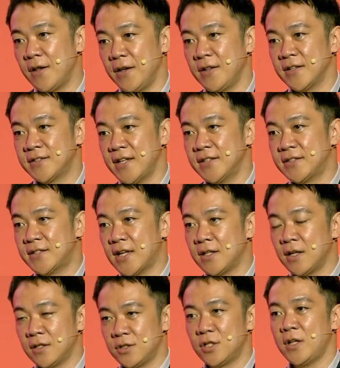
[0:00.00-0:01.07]
in the sense
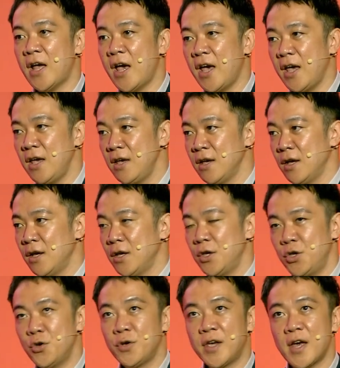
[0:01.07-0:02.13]
that today
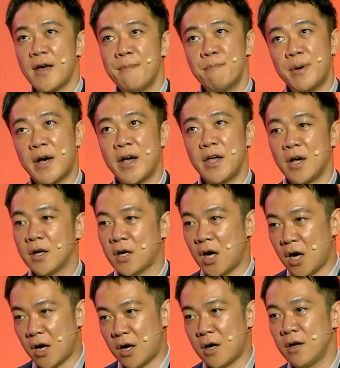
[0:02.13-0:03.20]
you can buy a
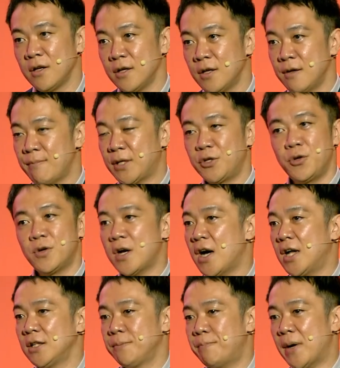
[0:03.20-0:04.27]
car, but you
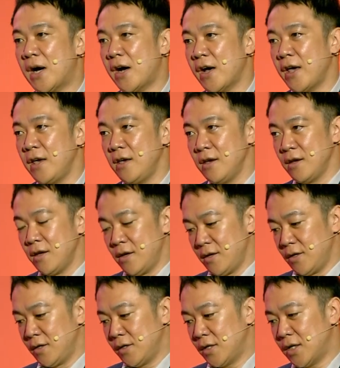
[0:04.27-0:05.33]
can't buy
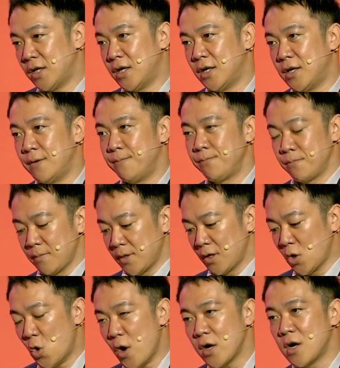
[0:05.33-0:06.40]

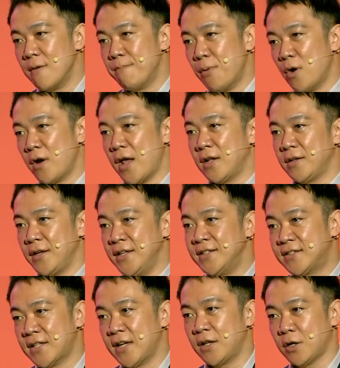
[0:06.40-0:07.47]
core component
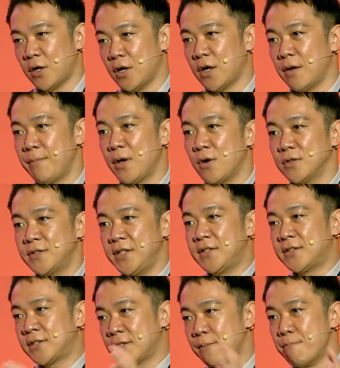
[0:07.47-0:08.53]
inside the car because
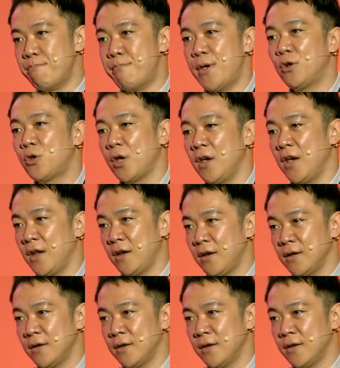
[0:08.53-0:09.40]
it's built in.